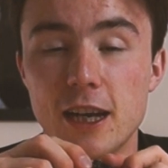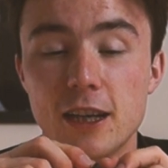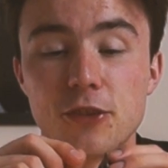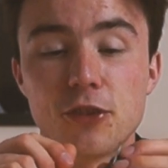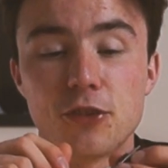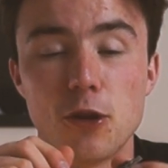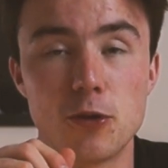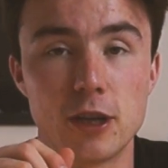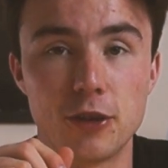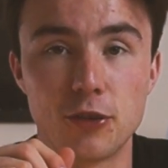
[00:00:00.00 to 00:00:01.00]
and
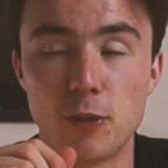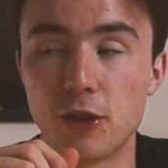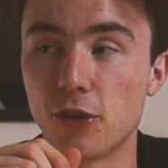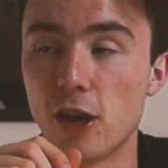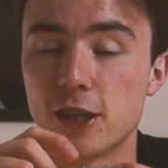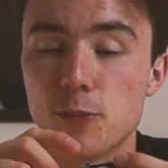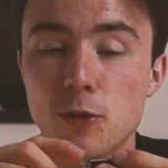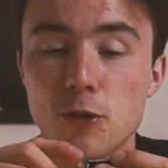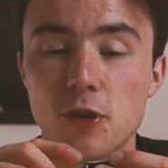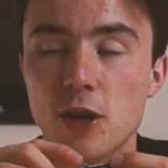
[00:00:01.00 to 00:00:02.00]
soldered it to my circuit
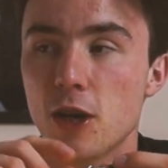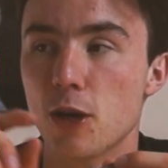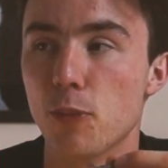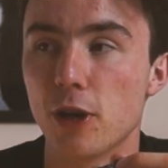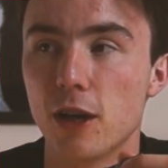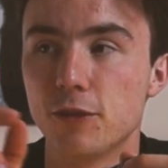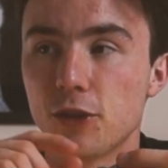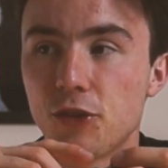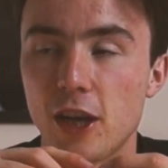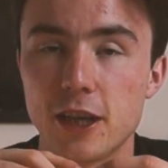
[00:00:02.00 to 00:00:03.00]
board, but I've
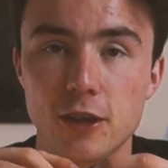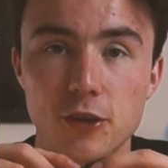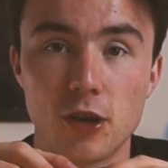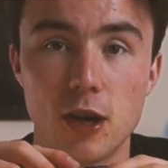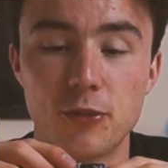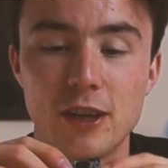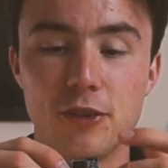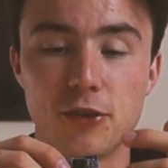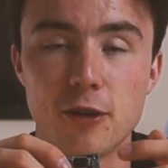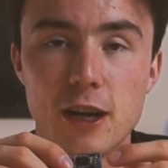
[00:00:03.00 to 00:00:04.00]
just taken the time to
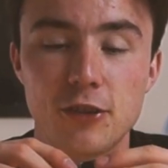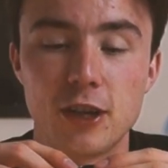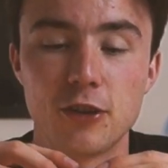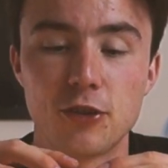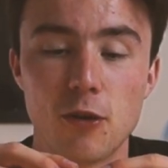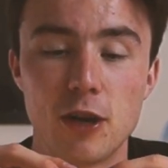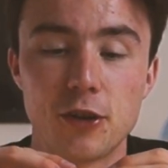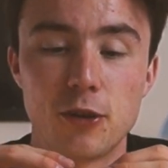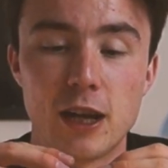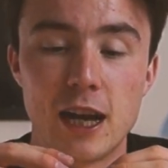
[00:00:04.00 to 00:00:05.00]
integrate it so I
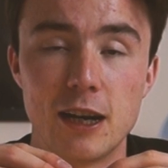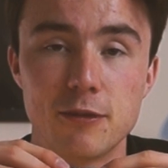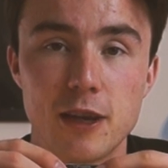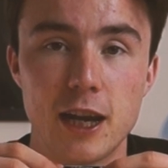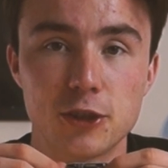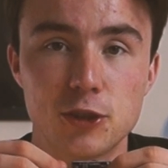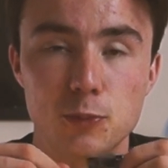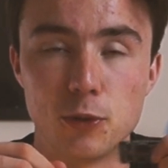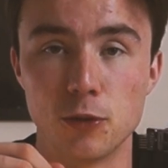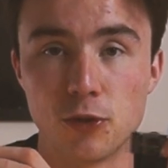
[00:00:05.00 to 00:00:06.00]
don't have
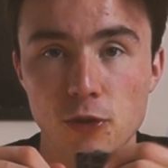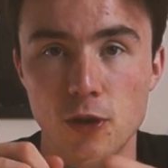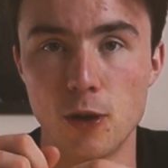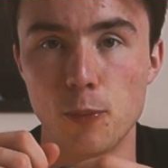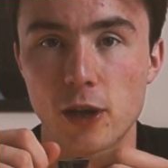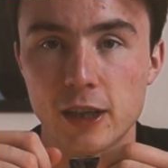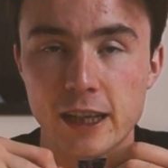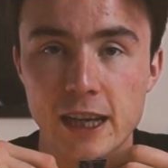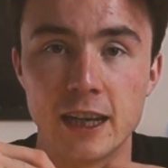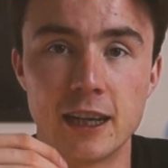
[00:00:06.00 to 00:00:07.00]
extra boards
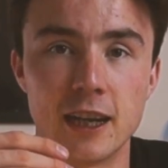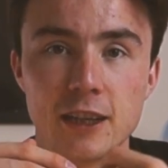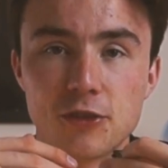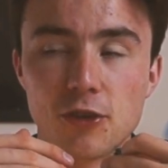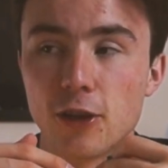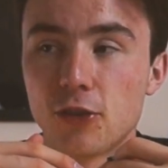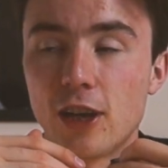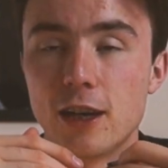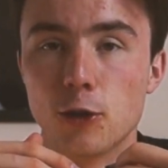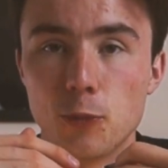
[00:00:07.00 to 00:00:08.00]
plugging in, and it just looks
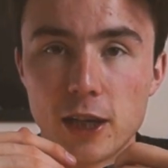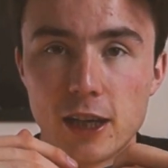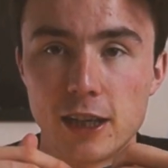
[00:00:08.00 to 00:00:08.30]
that little bit